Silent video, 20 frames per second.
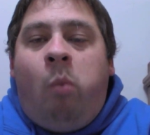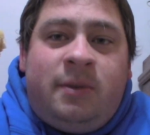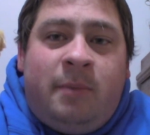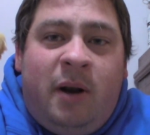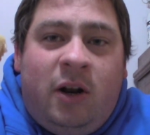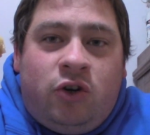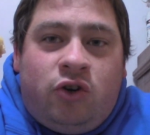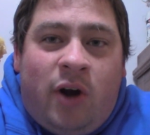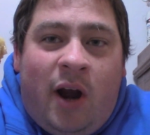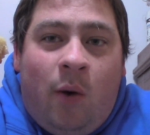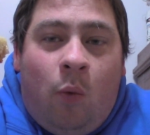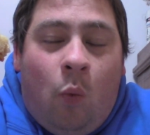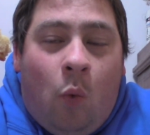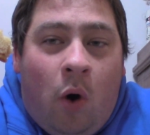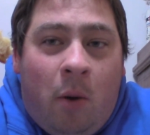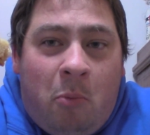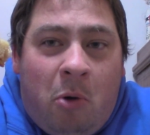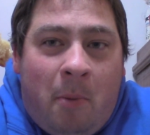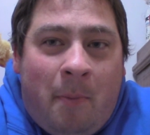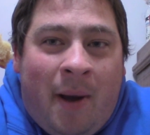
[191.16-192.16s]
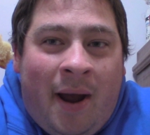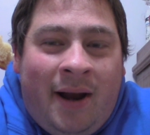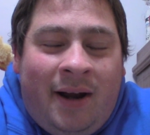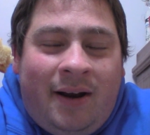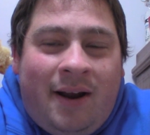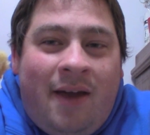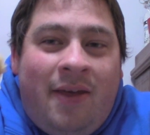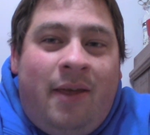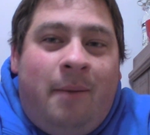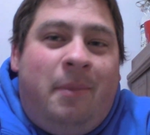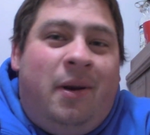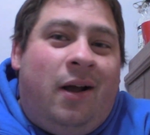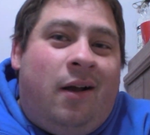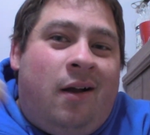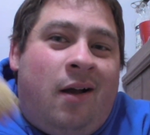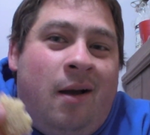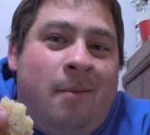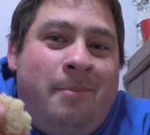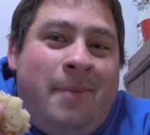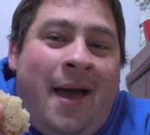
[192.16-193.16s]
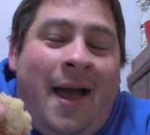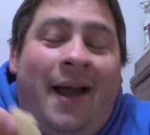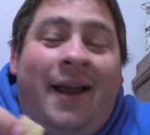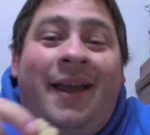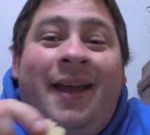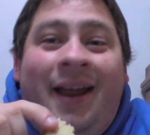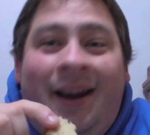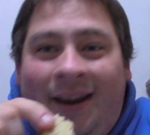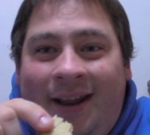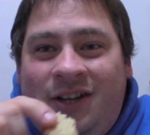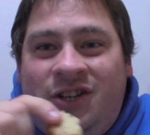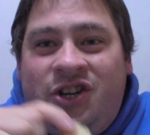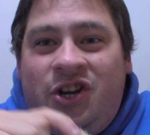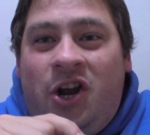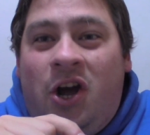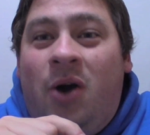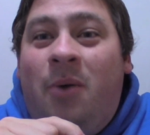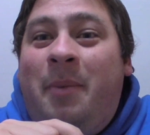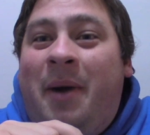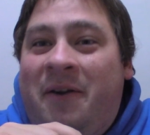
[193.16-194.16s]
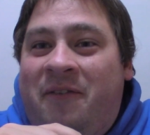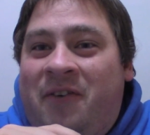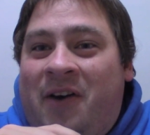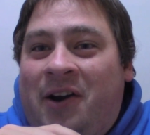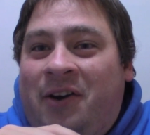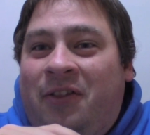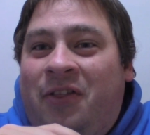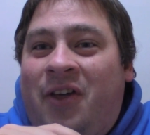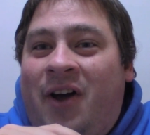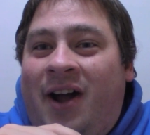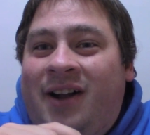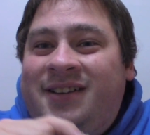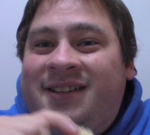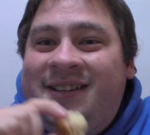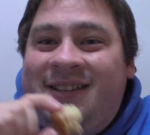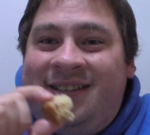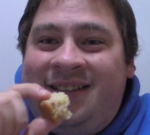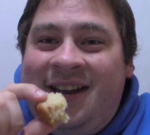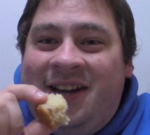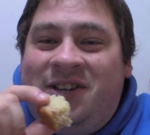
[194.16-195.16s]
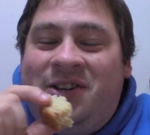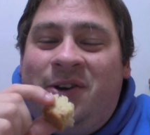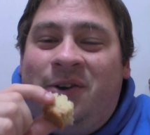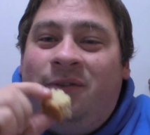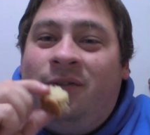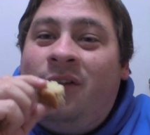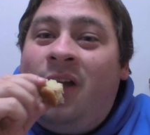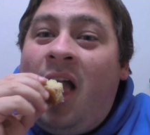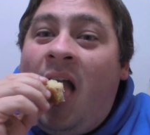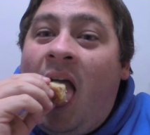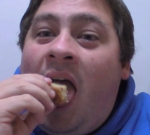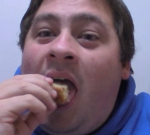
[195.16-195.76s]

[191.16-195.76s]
So I'm gonna try one more bite and I'm gonna come back and let you know my final thoughts. Stay tuned.